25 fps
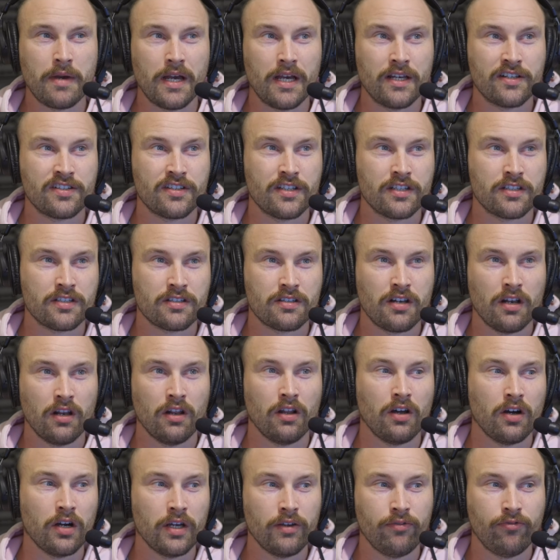it as this
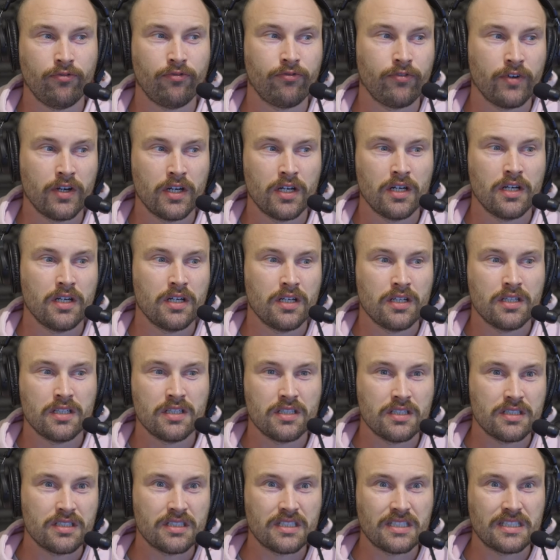
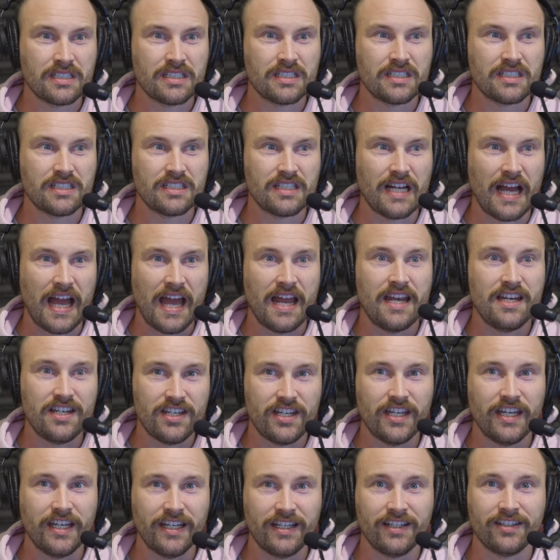
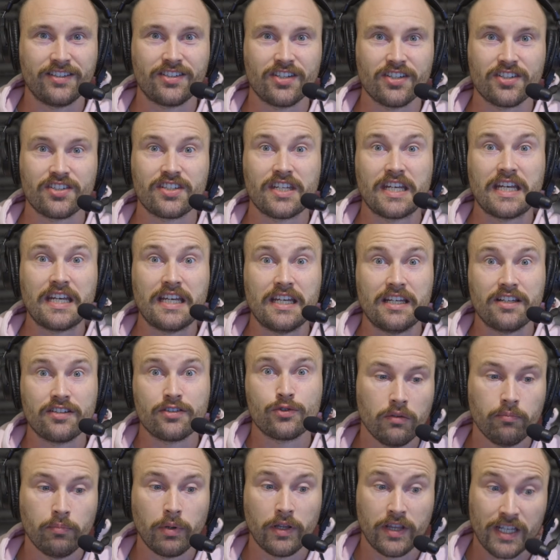life-ending
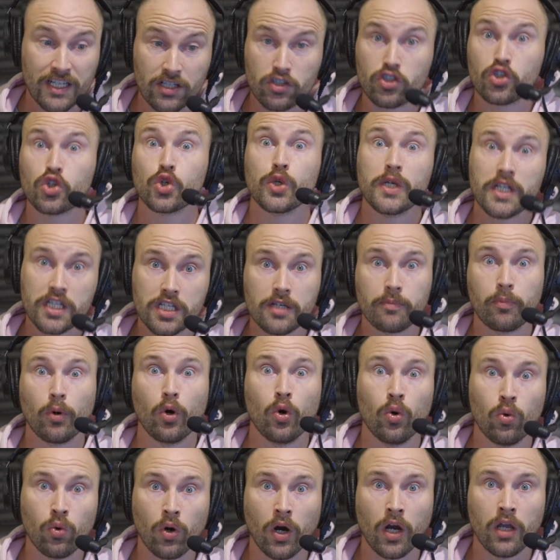disease, but it's
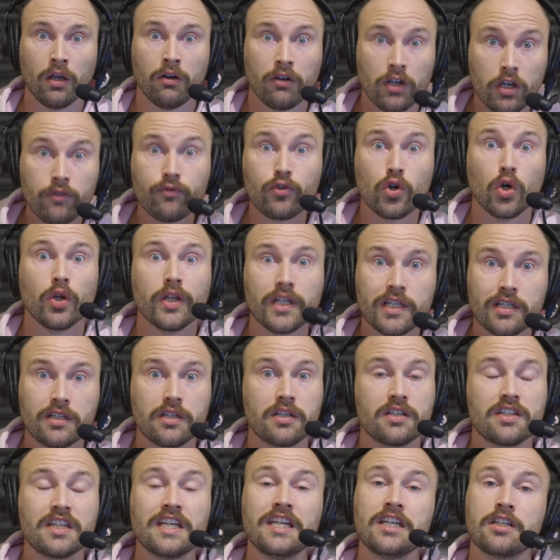treatable, right? You've got this
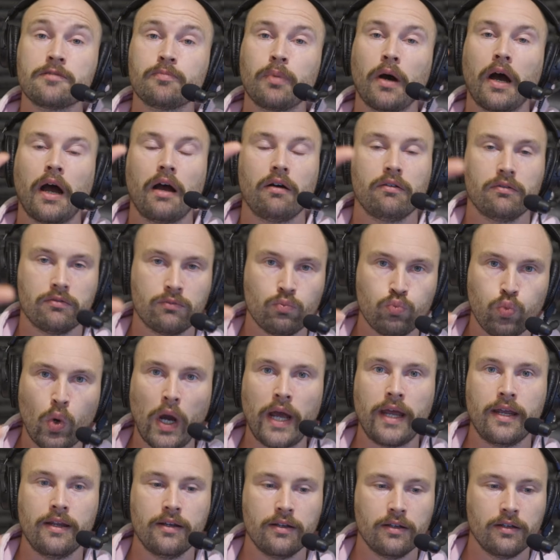disease, but
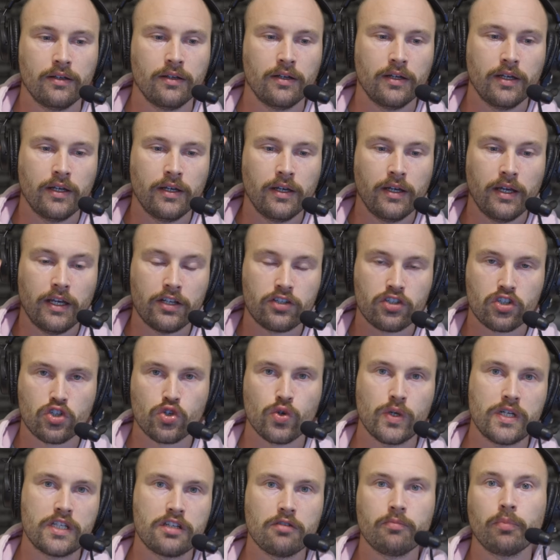wait, it's
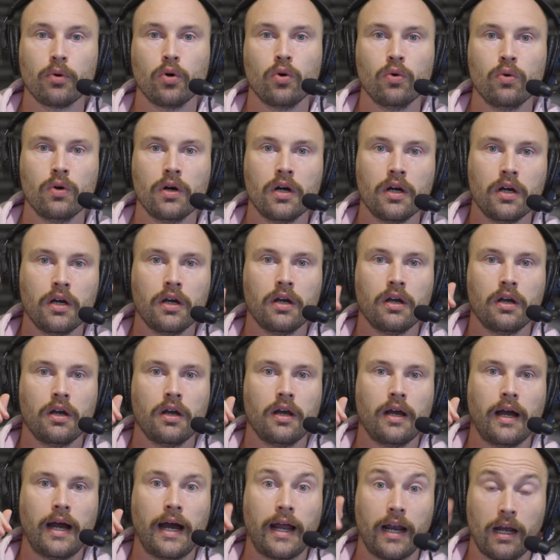treatable,
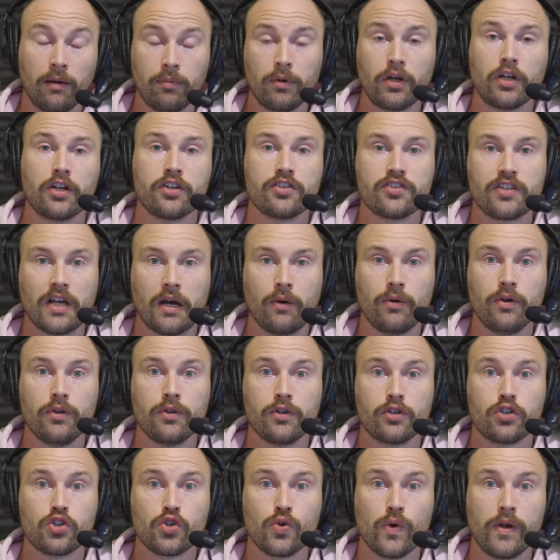and I'm going to sell you the
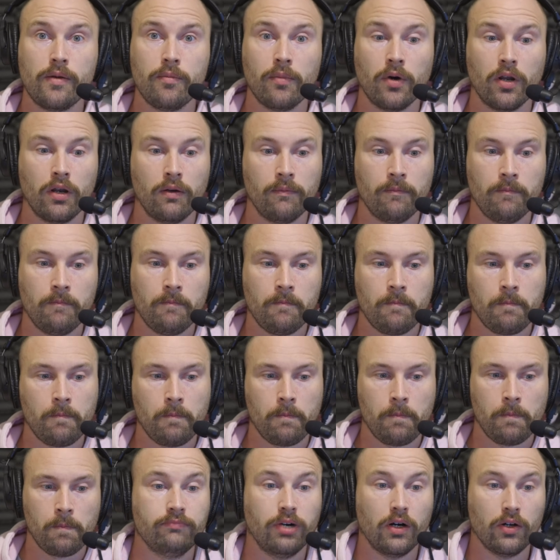treatment.
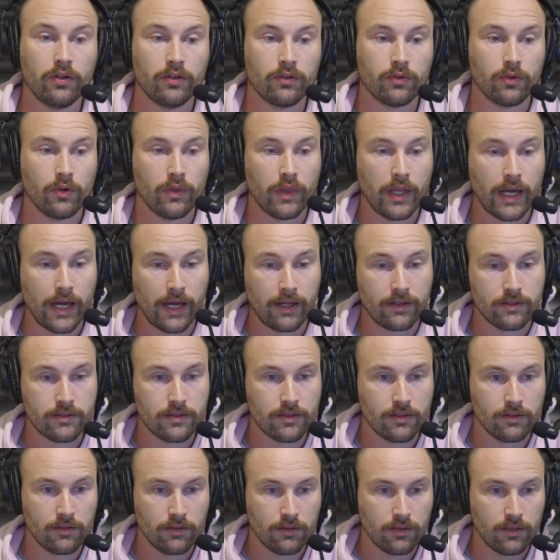Ponder on
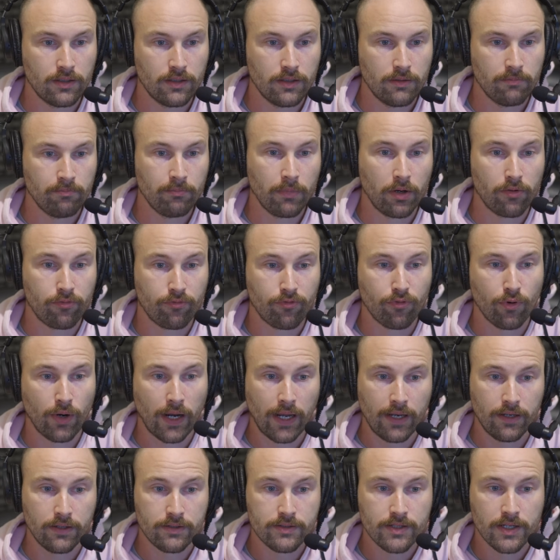that, my
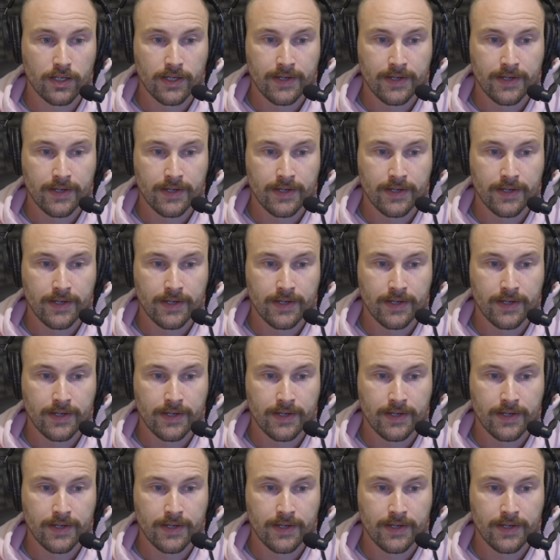friend.